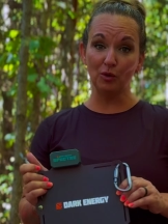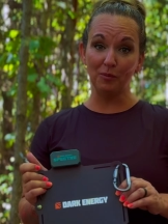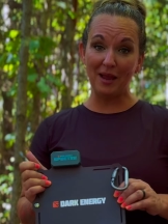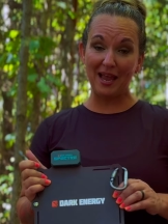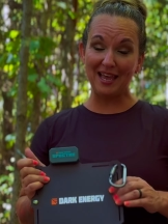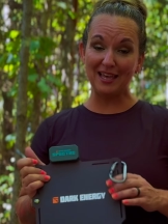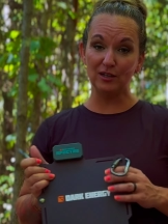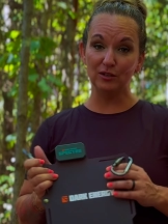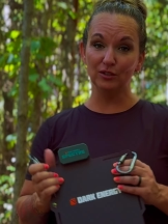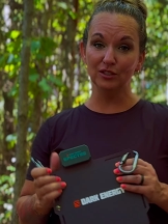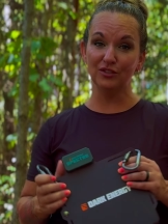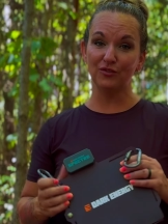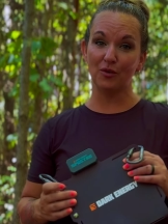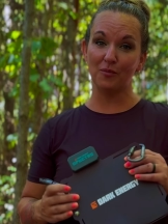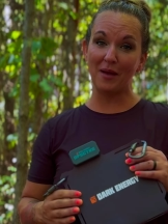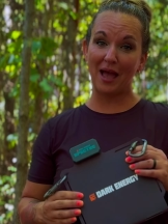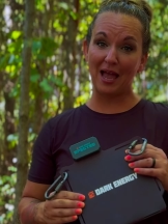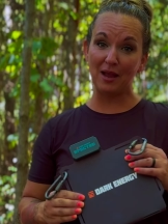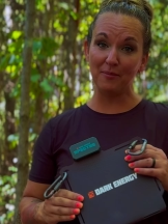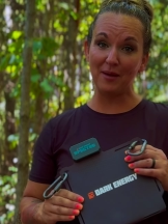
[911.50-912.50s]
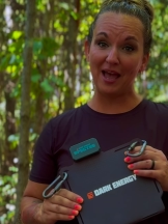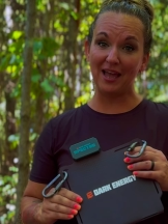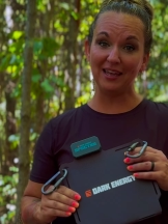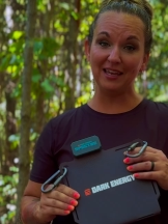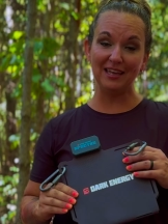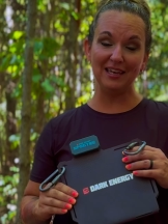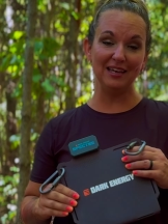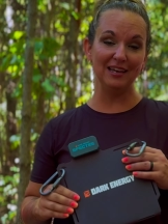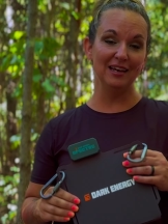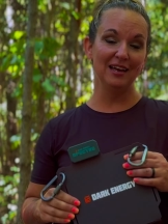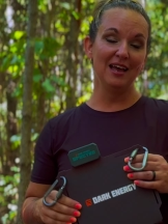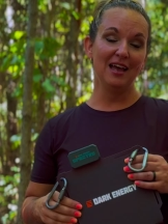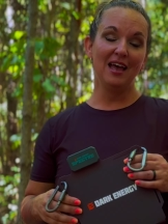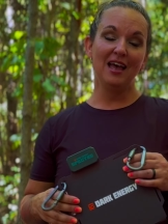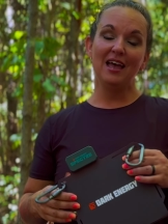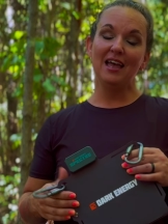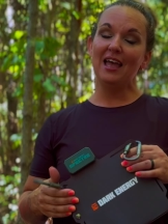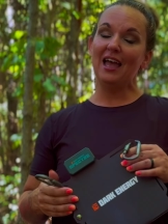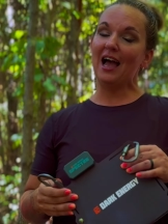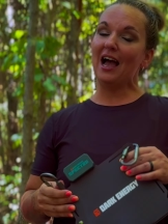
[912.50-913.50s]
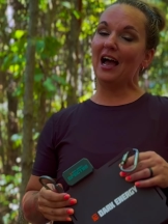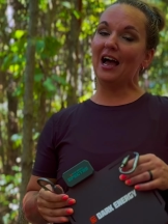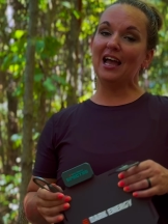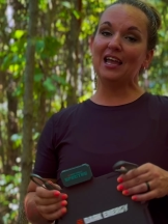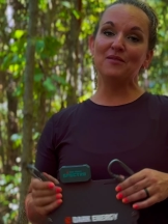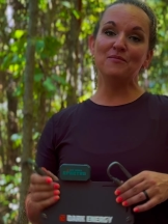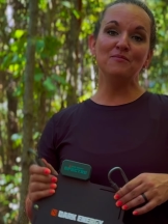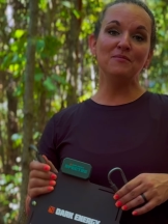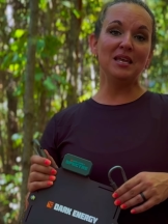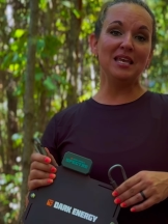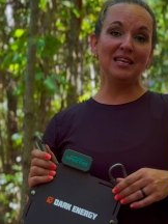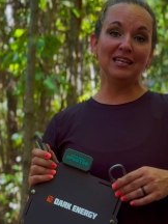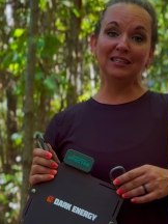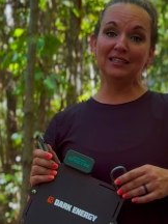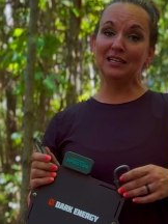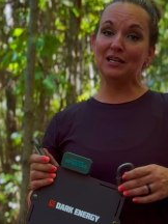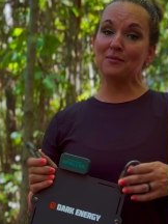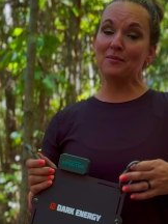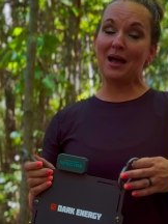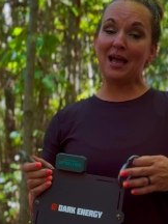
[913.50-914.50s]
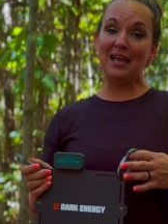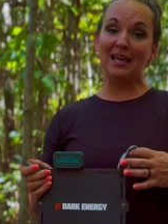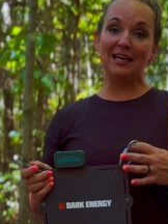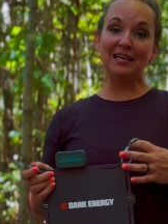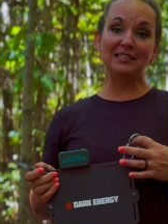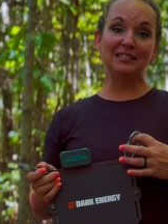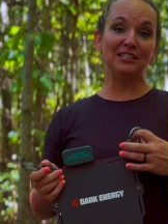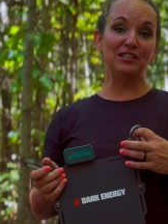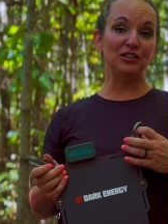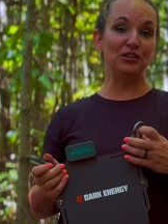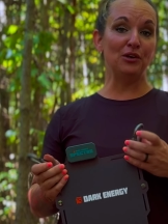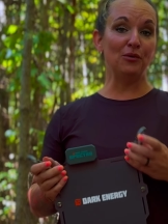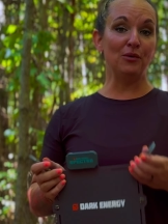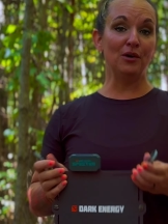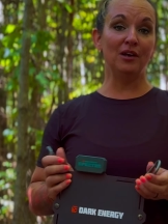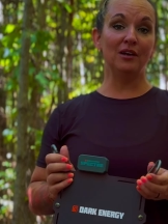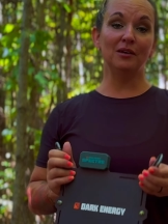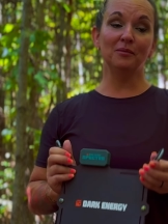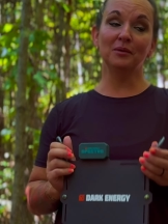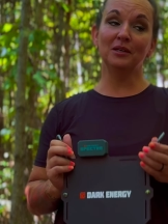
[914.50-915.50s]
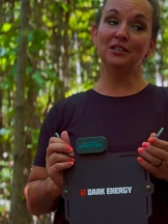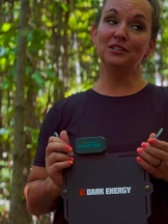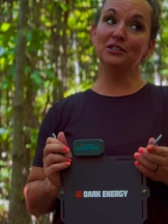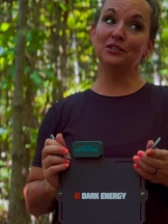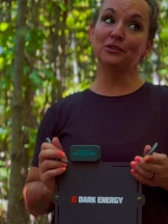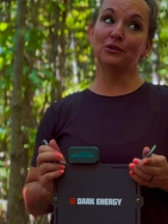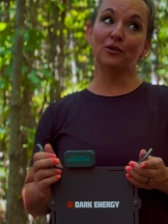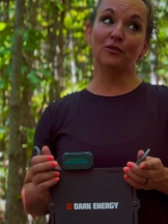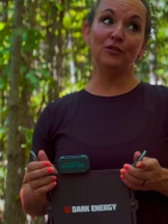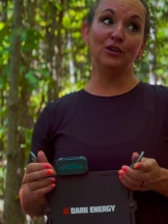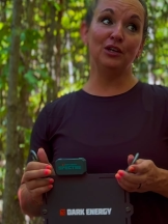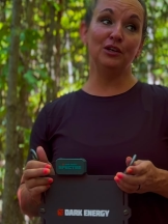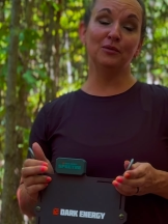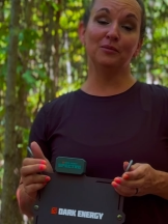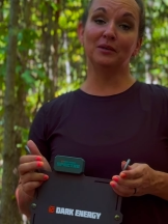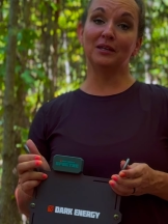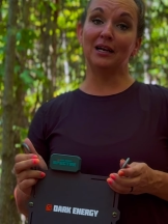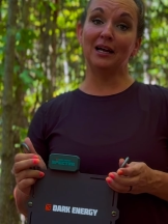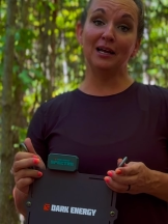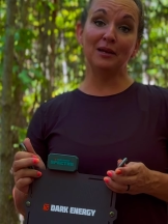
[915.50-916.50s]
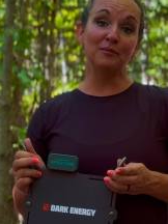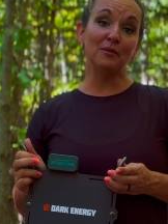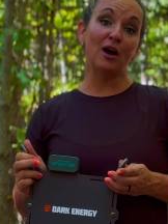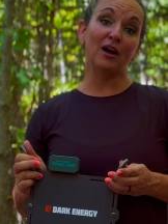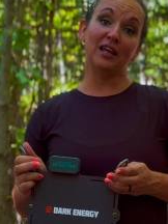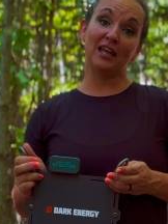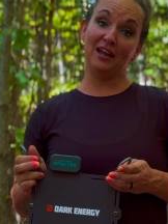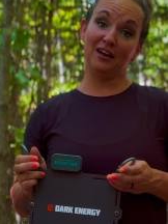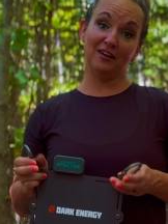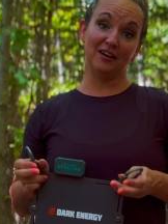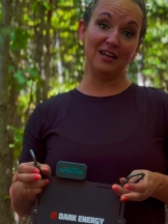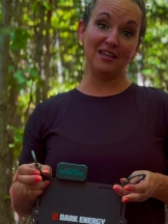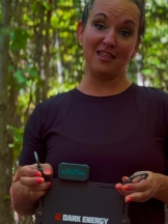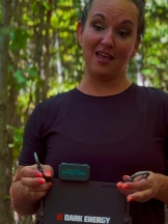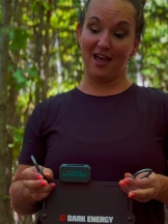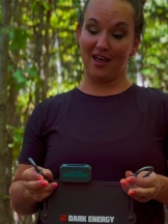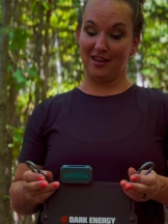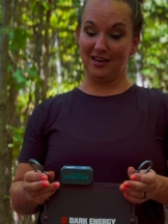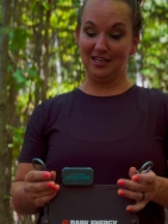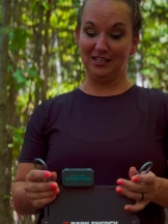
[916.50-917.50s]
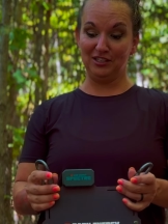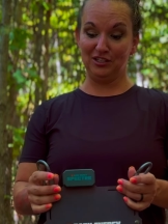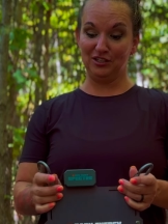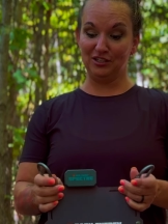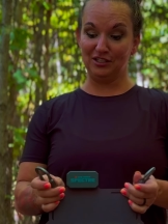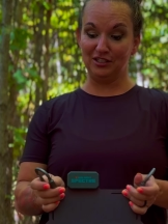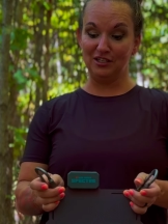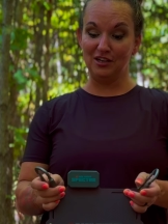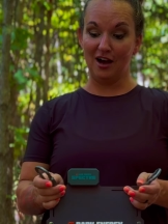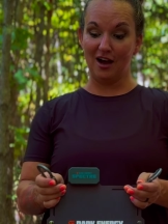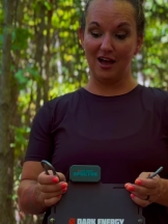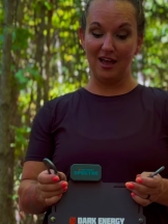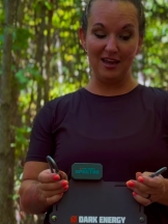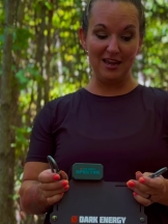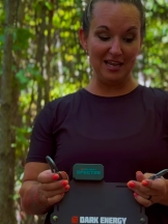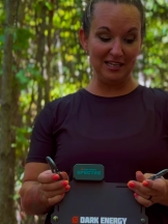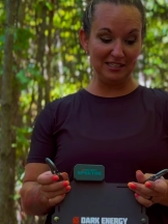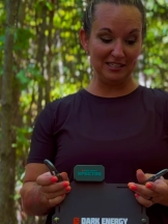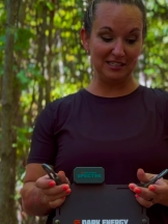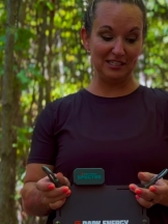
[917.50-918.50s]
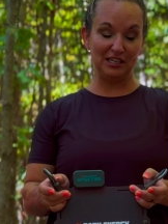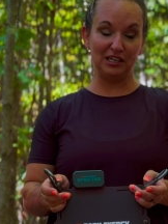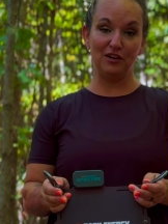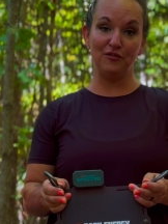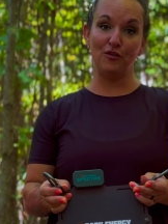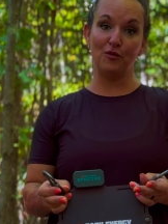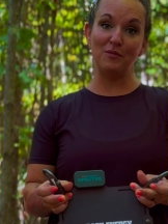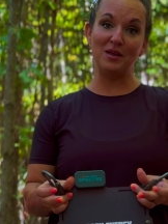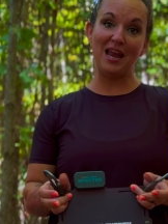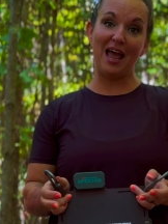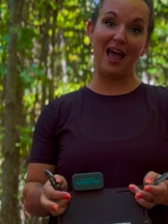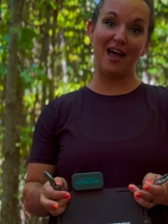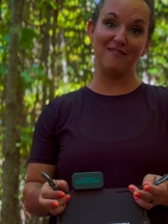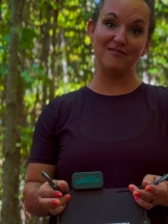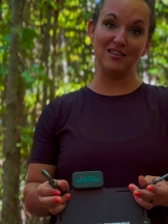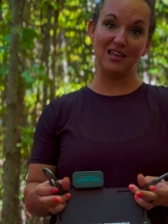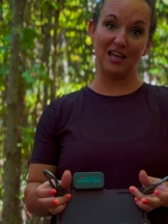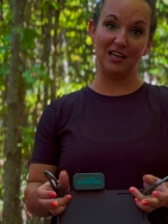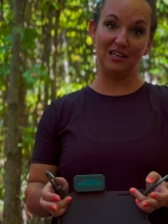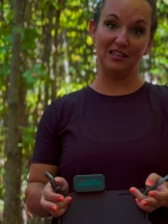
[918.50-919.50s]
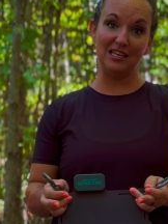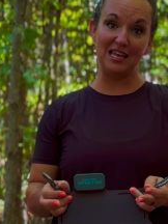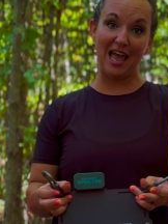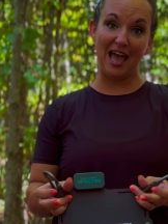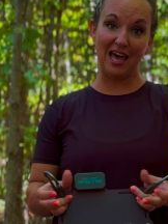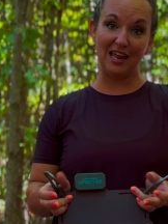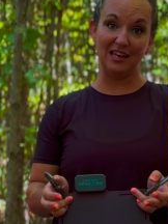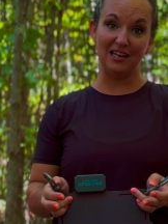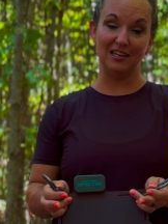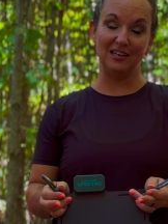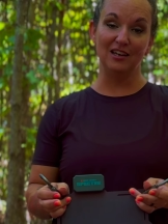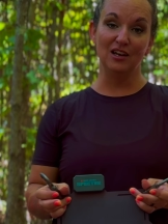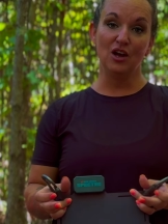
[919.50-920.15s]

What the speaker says: panels for backpacking, I immediately in my head said, you know what, I'm going to do the review, but I am not carrying that. It's just not necessary for me to have the added